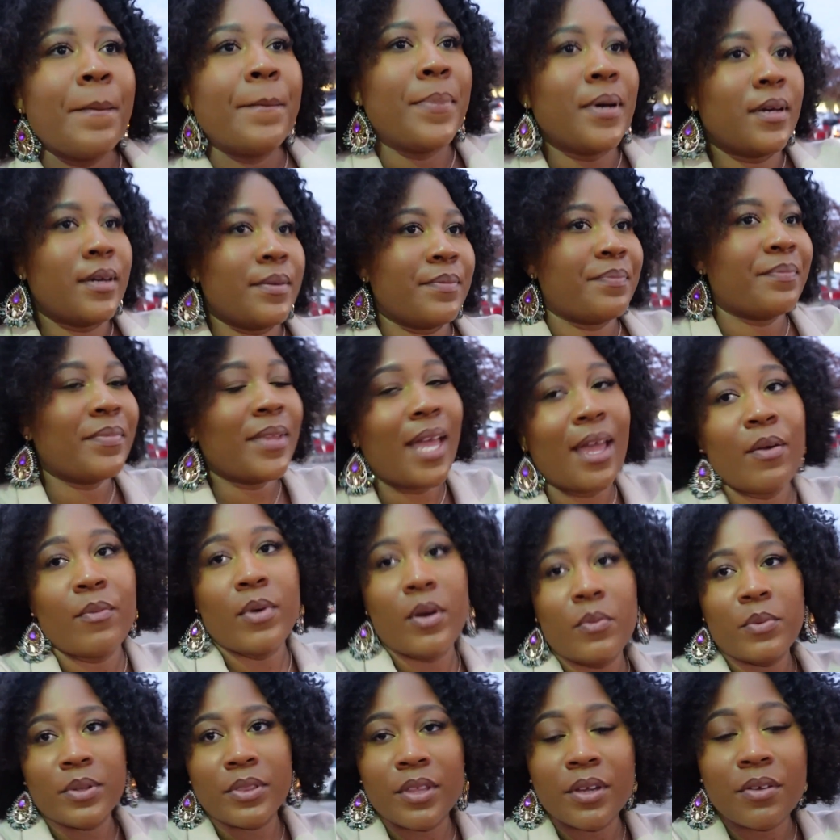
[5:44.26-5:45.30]
But I
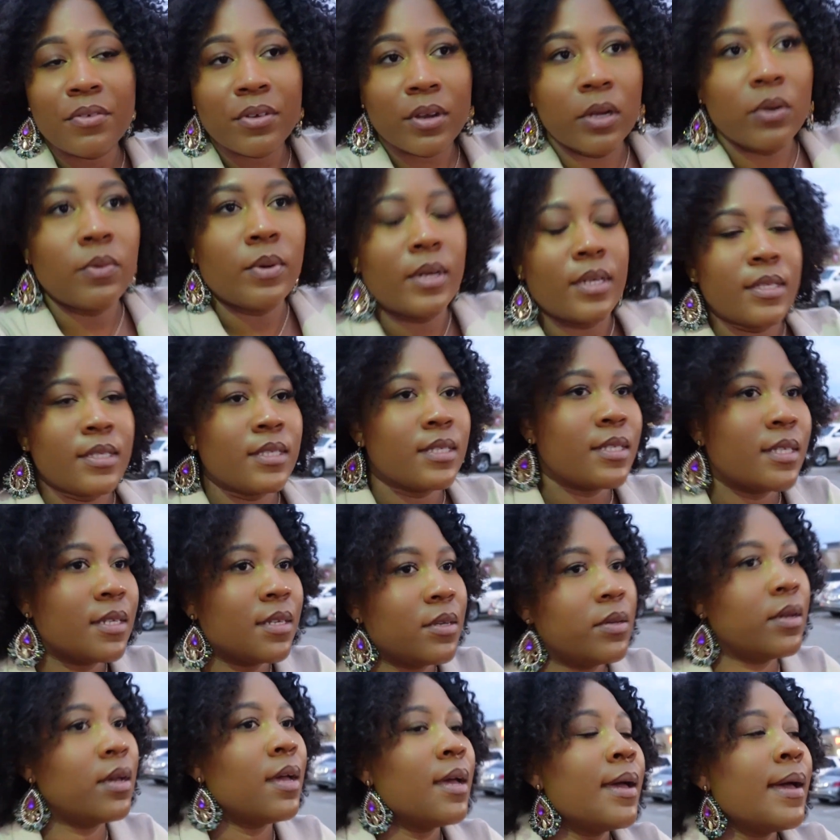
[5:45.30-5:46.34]
went with the green ones.
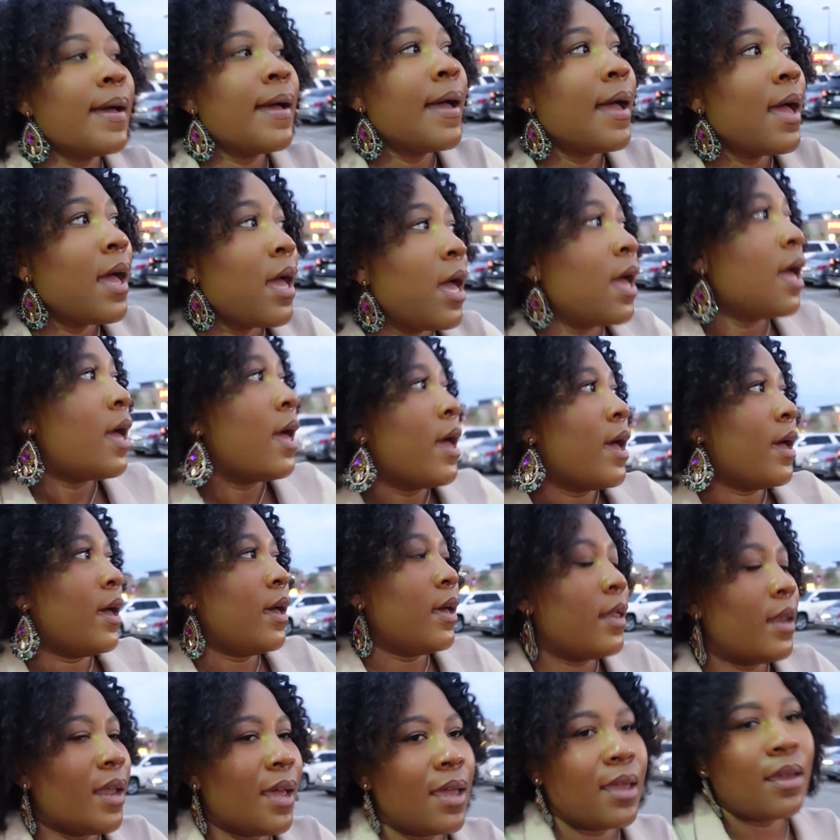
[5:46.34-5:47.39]

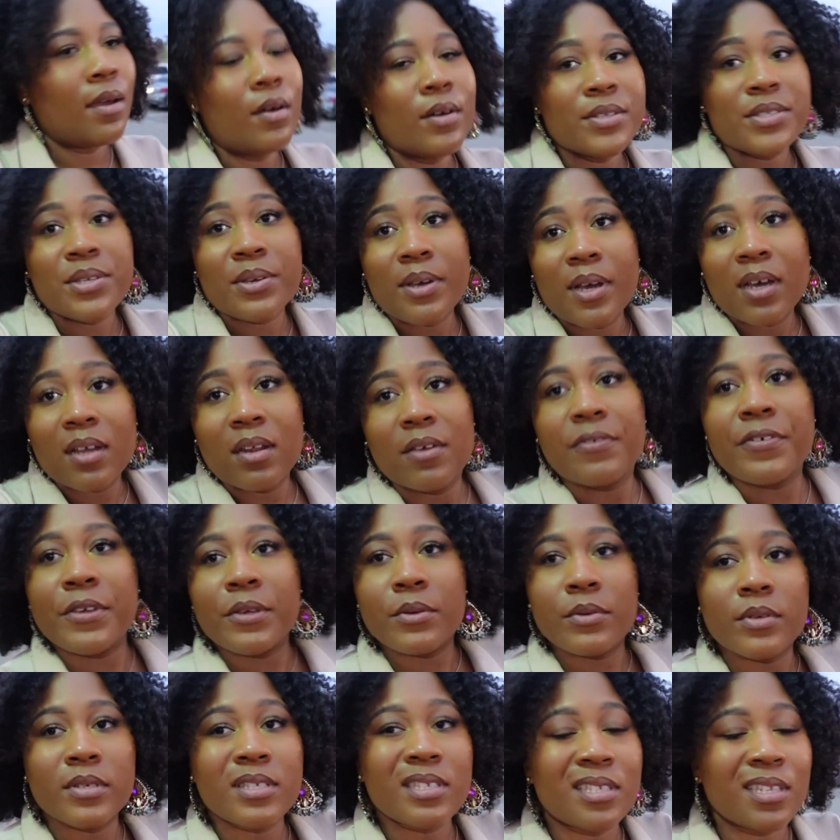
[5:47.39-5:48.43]
And I also got a
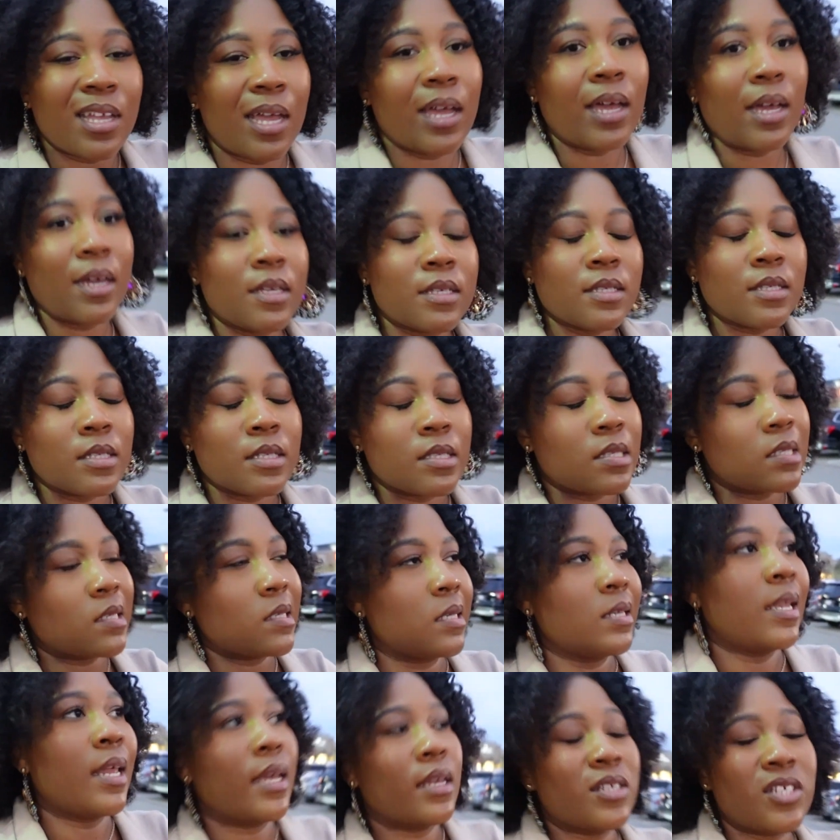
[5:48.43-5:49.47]
few snacks,
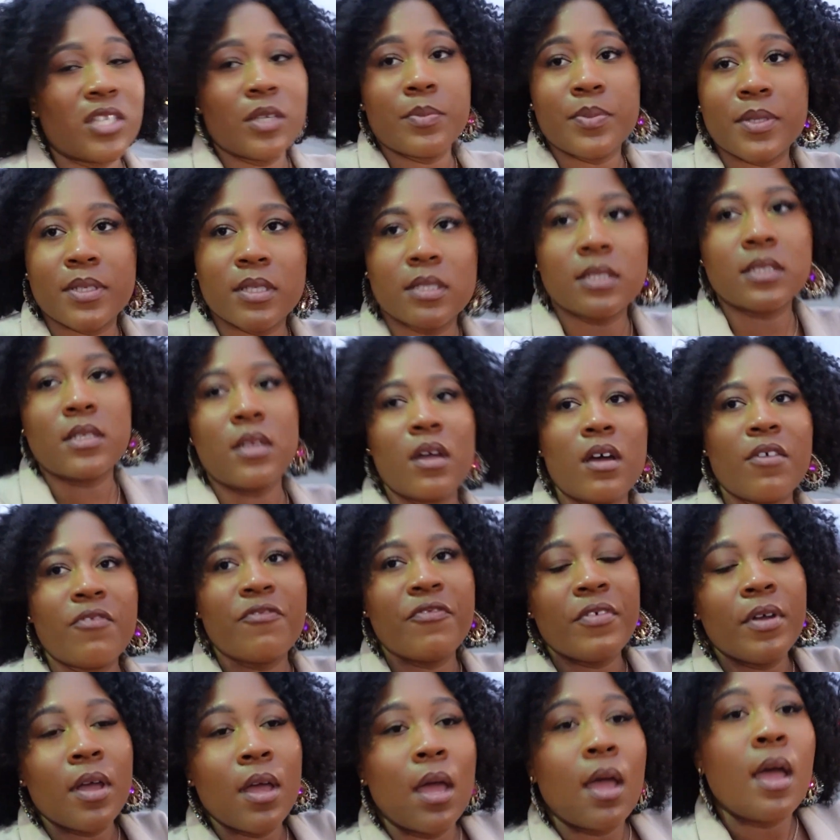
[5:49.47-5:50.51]
like chips and stuff.
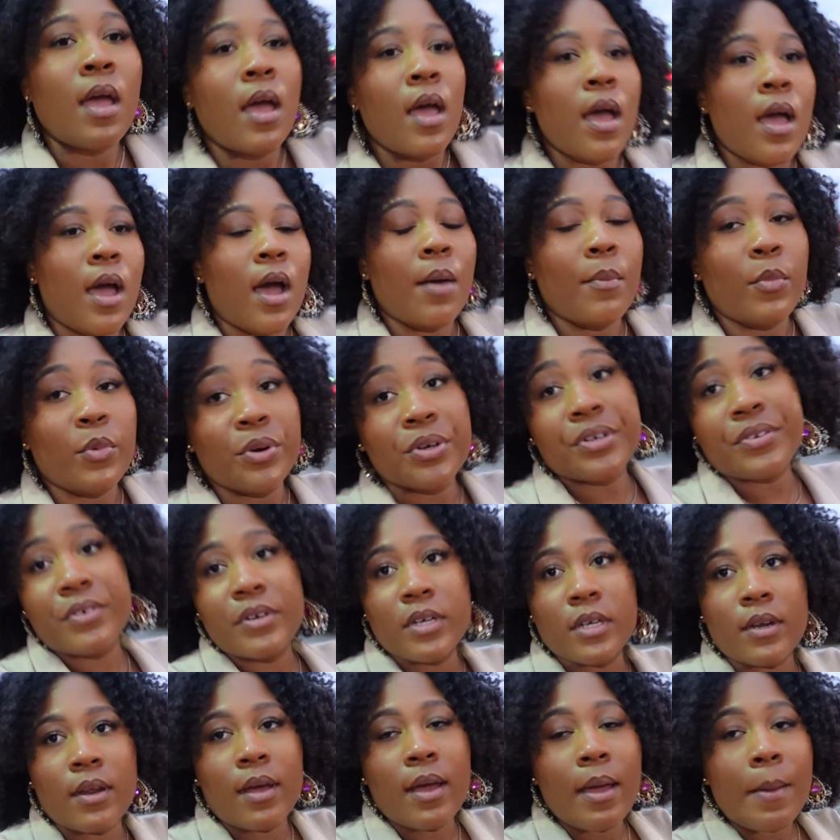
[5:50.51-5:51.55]
I'm
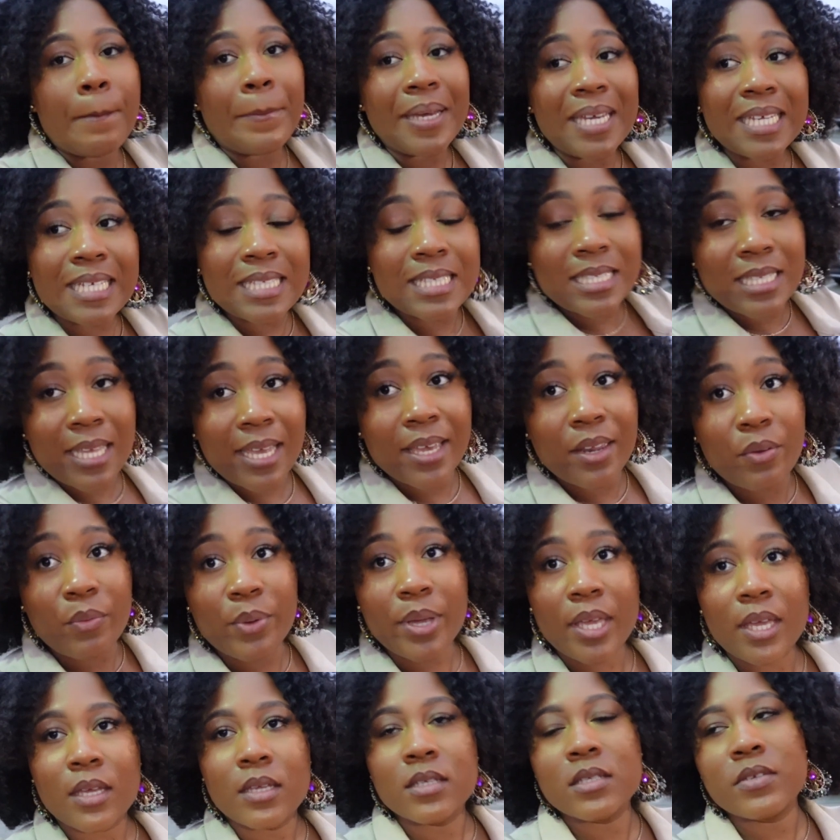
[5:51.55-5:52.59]
ordering pizza and
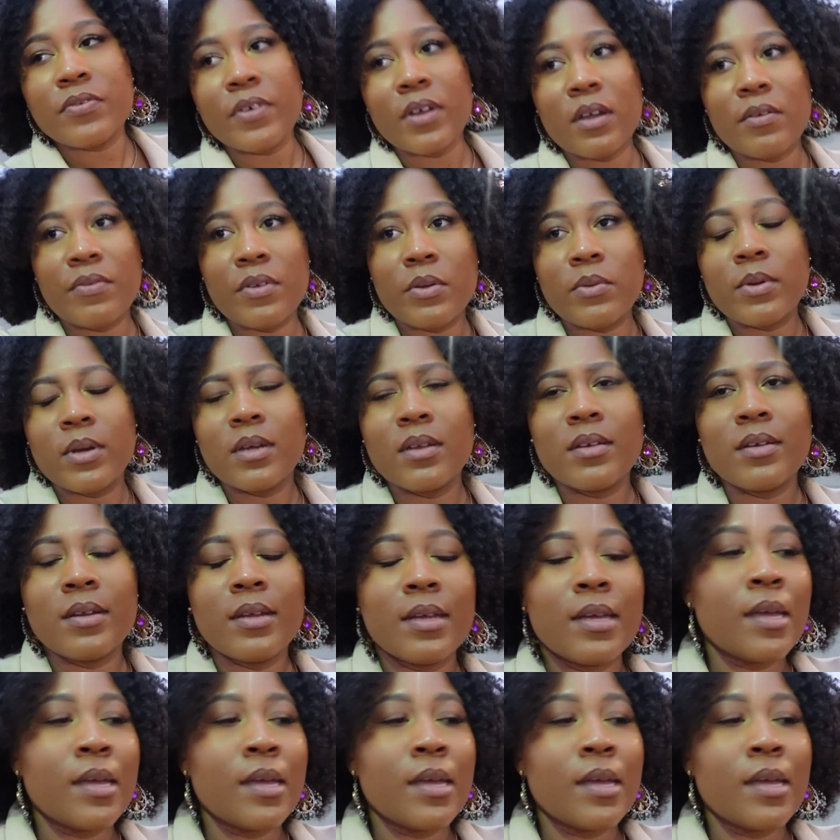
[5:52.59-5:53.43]
wings for everyone.